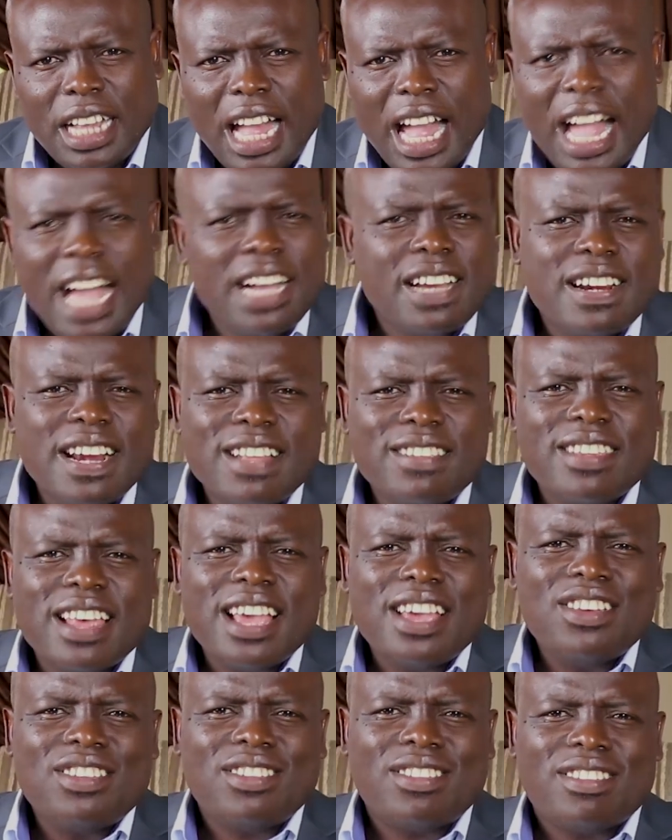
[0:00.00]
Agre
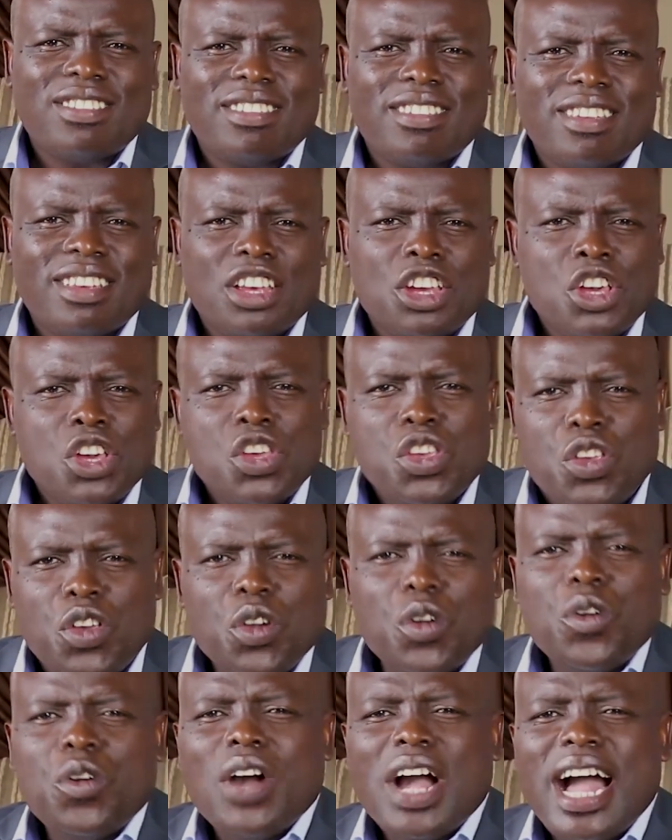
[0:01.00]
says,
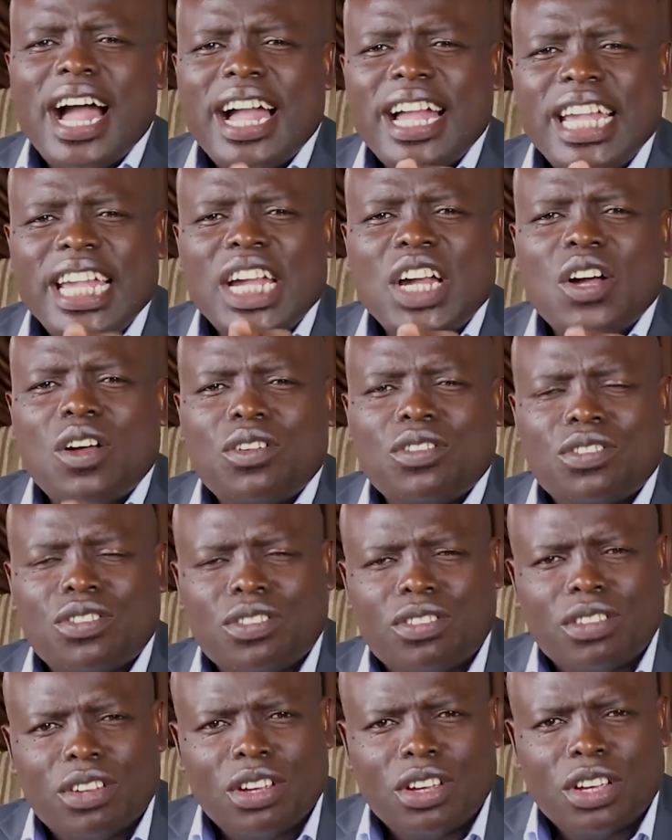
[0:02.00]
you are
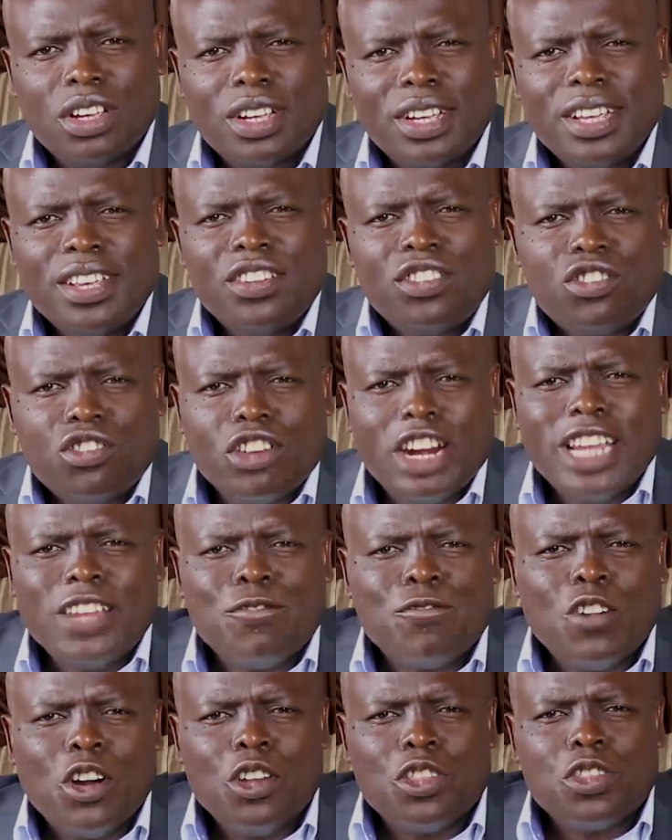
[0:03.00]
eagles.
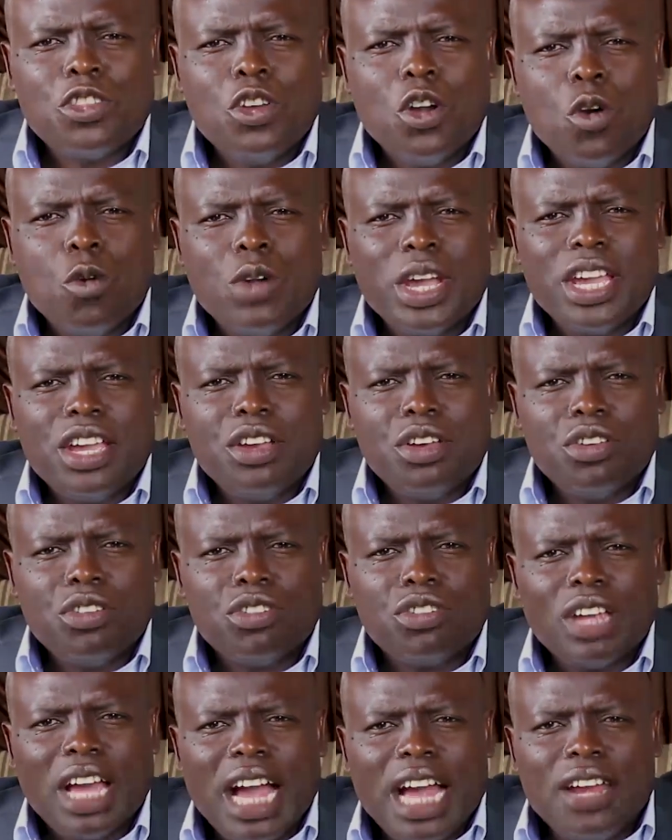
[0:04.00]
Stretch forth your
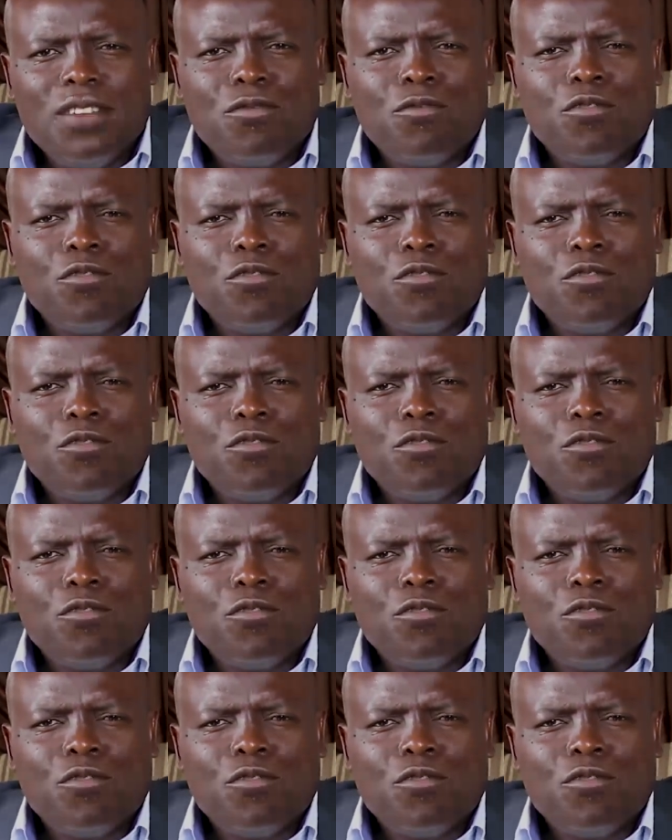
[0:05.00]
wings and